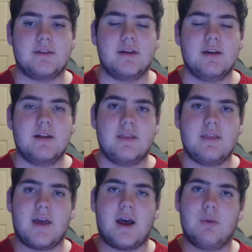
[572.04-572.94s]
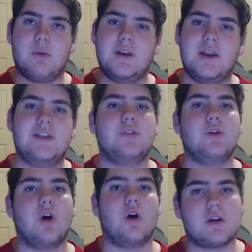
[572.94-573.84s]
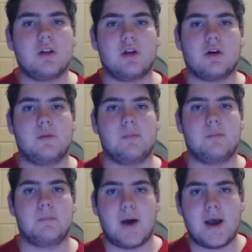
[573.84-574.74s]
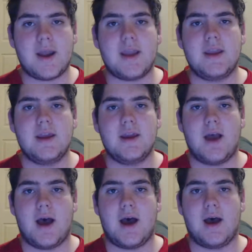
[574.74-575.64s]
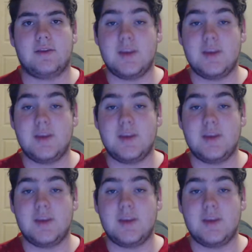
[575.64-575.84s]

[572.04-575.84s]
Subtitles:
and that I would need to overclock my